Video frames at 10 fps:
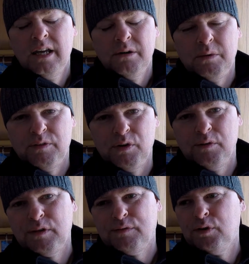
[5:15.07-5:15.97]
We've
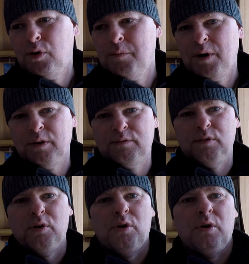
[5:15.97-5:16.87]
hoovered the floor, mopped the
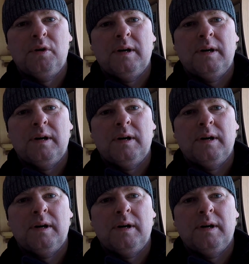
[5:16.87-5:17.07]
floor,